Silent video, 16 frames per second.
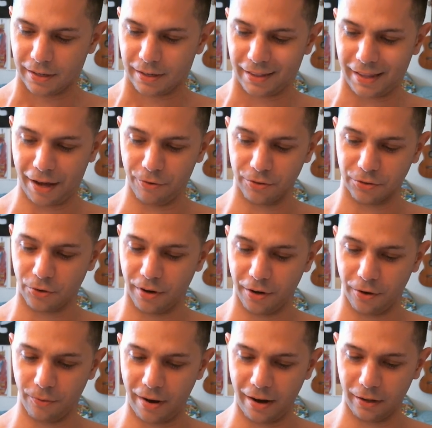That was quite
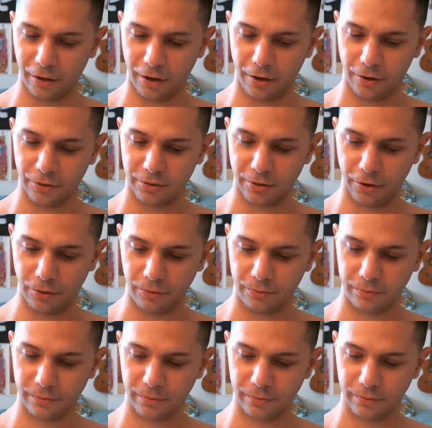a while ago, so